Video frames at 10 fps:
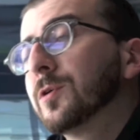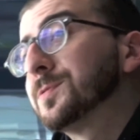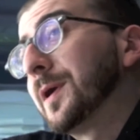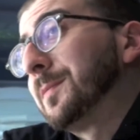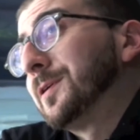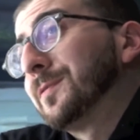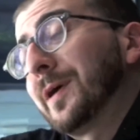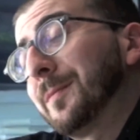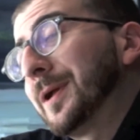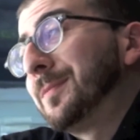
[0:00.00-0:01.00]
which may
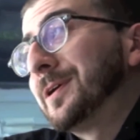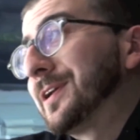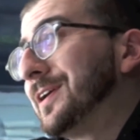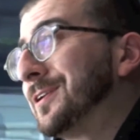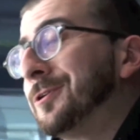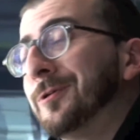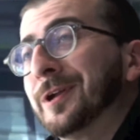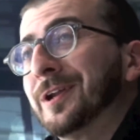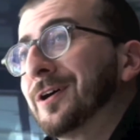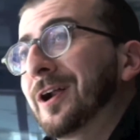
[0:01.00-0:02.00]
be a key to
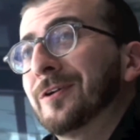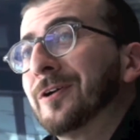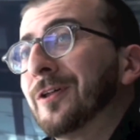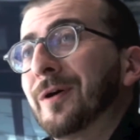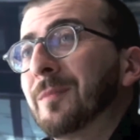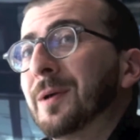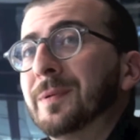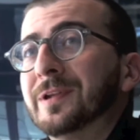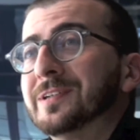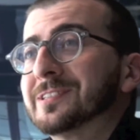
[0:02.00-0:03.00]
doing it. I don't know. That might
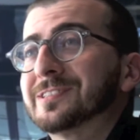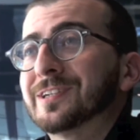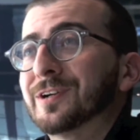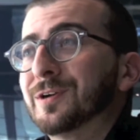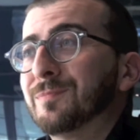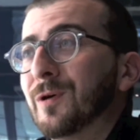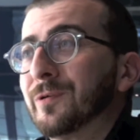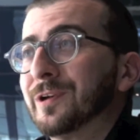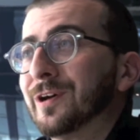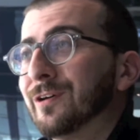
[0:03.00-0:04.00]
be a necessary
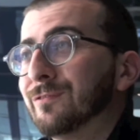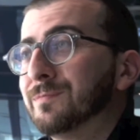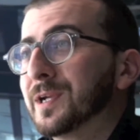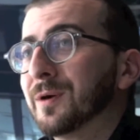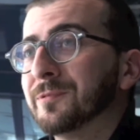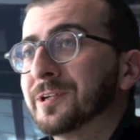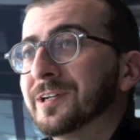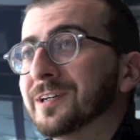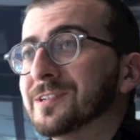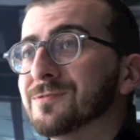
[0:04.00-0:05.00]
component of
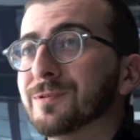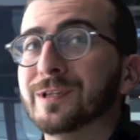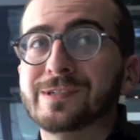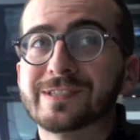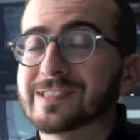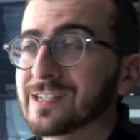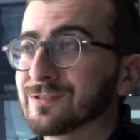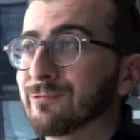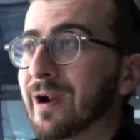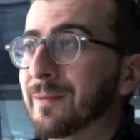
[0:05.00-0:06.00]
becoming a really
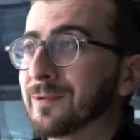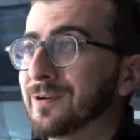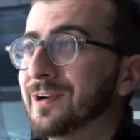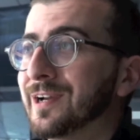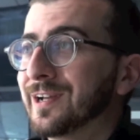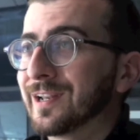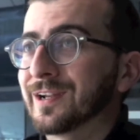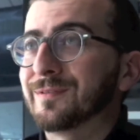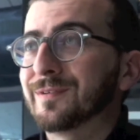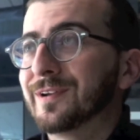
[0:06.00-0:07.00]
successful rapper.
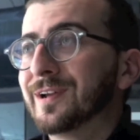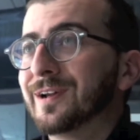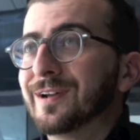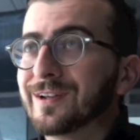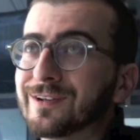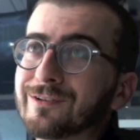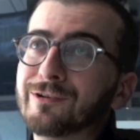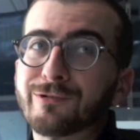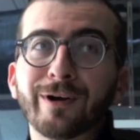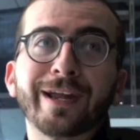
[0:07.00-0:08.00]
Like,
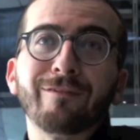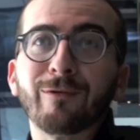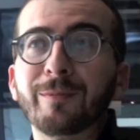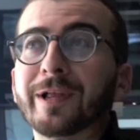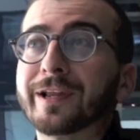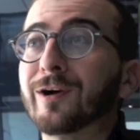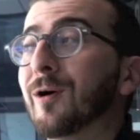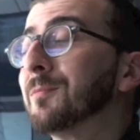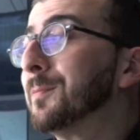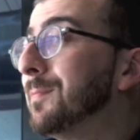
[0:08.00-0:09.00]
you trick everyone, be like, yo,
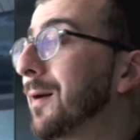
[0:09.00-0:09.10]
I'm